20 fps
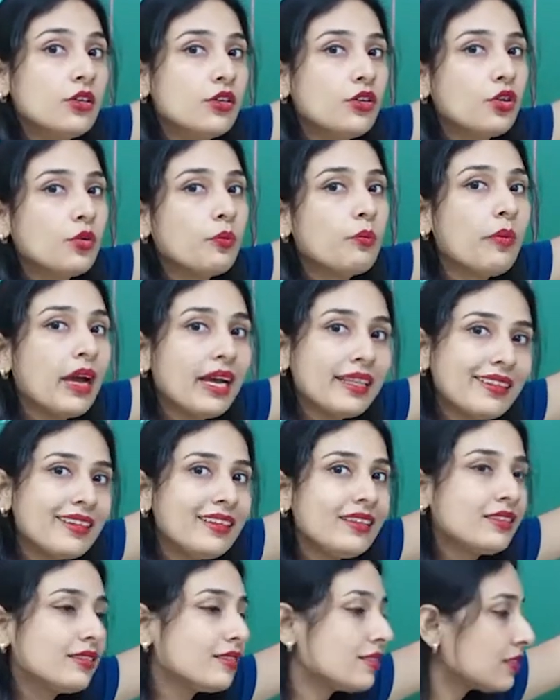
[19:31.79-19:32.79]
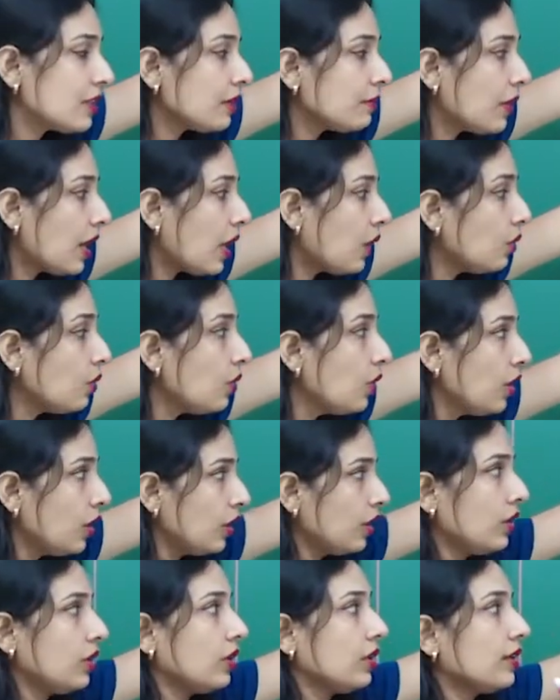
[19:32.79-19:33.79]
Your method is somehow
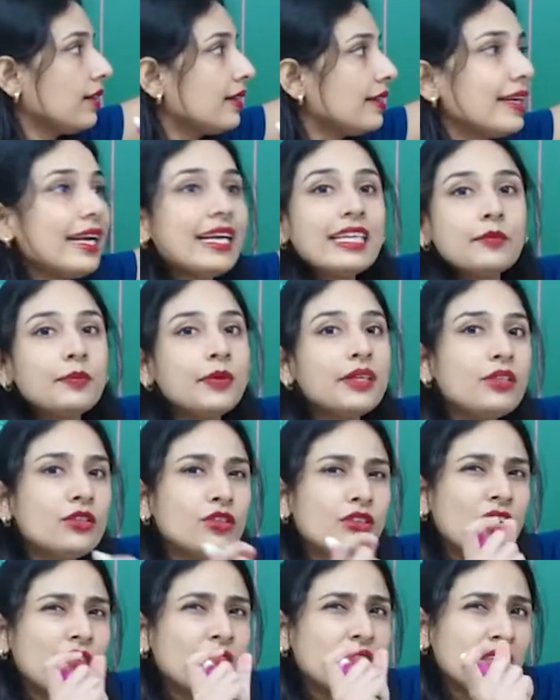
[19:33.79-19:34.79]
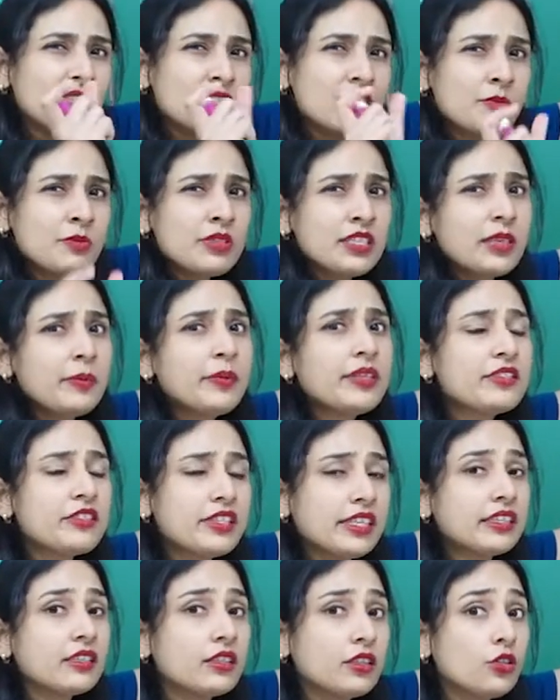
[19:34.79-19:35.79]
correct, but you have done some silly
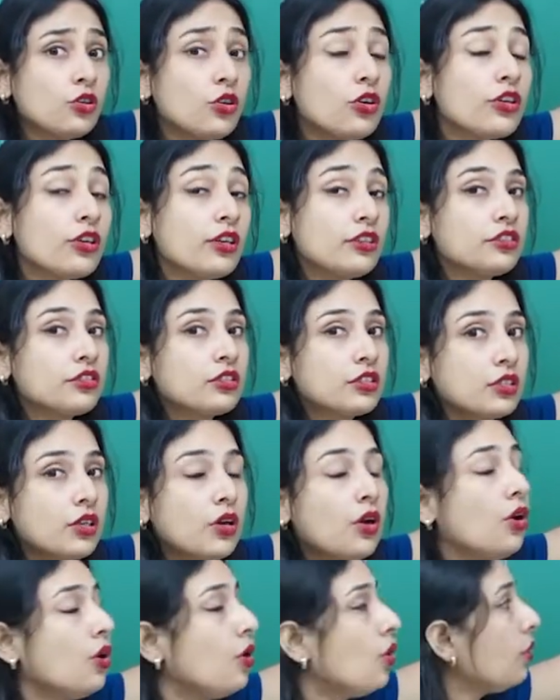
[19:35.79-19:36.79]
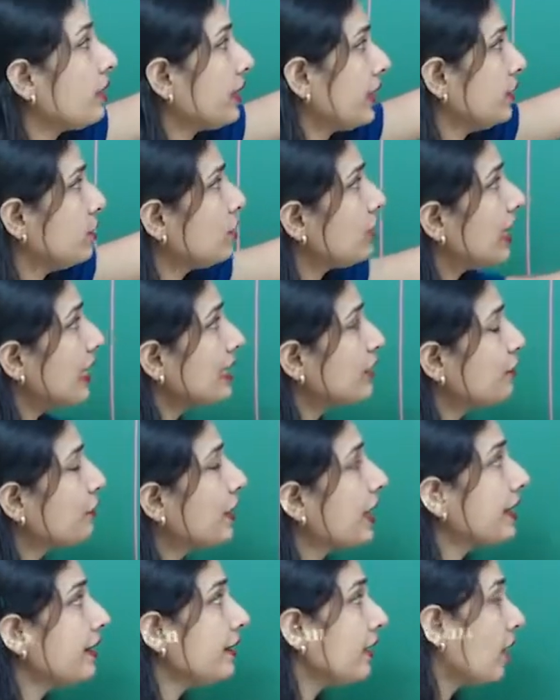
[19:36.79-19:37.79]
mistakes in your question. Okay, so let's find